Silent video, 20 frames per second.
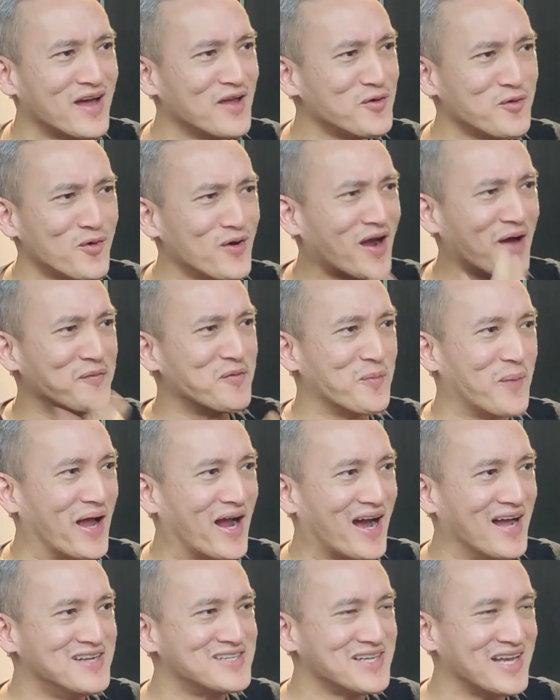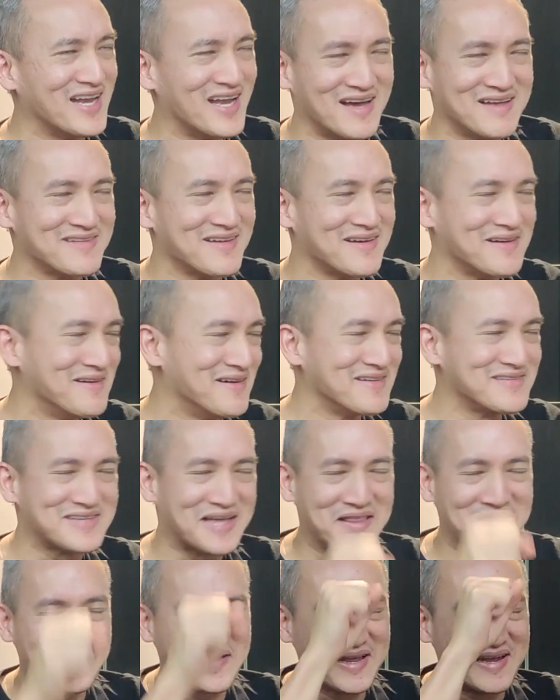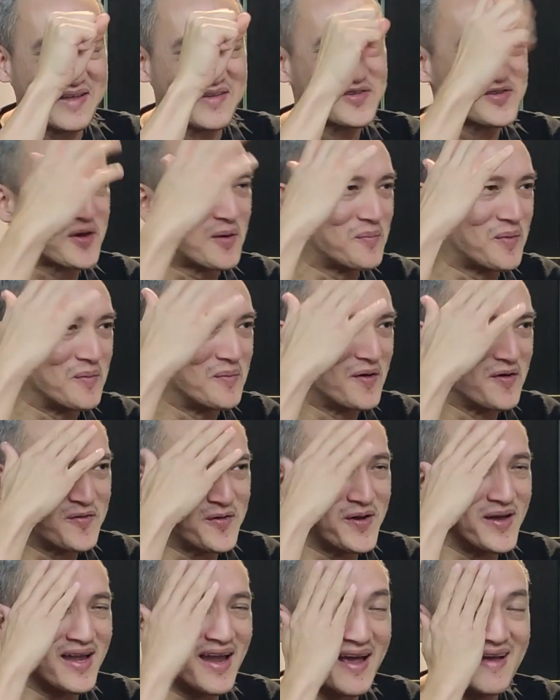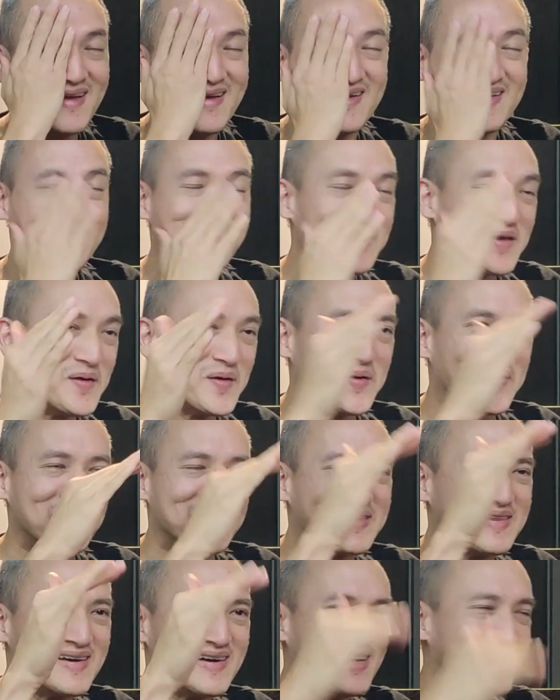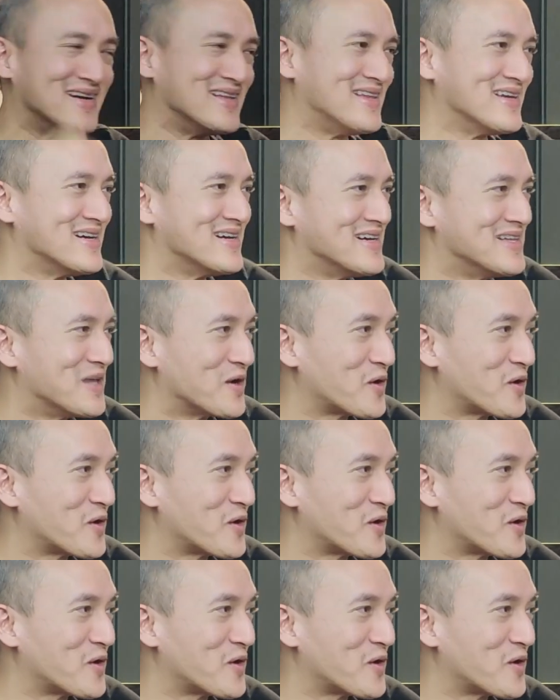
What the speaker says: Don't come to my country. And I was like, I started to get this chop on my forehead. The